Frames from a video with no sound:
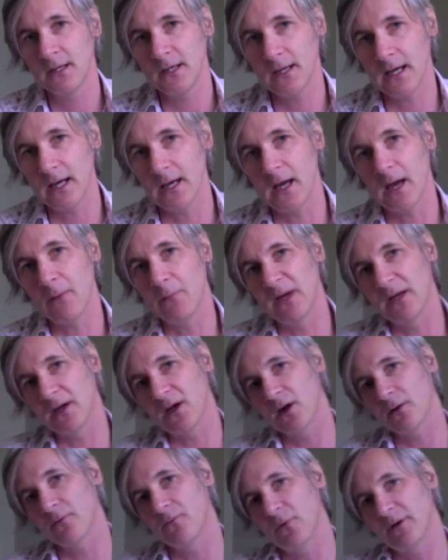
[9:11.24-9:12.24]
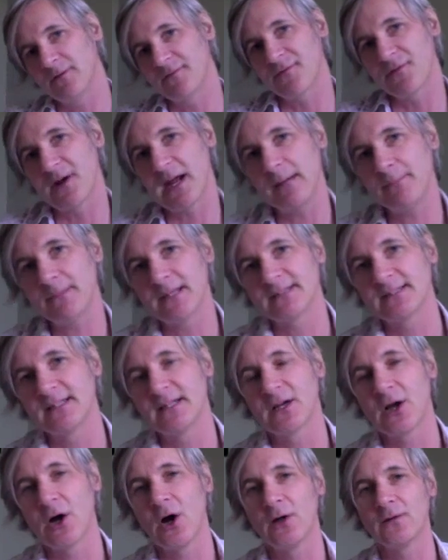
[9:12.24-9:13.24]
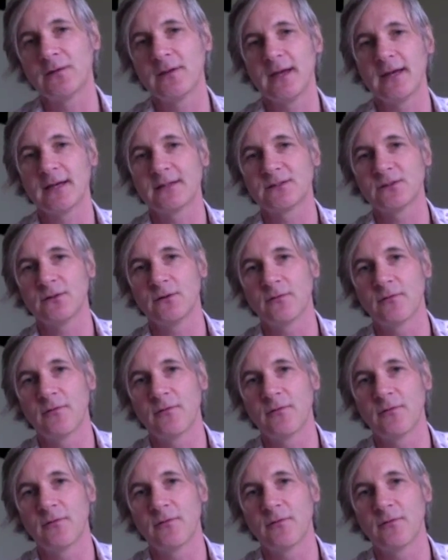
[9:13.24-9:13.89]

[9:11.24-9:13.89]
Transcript: Uh, and we, we framed this in the context of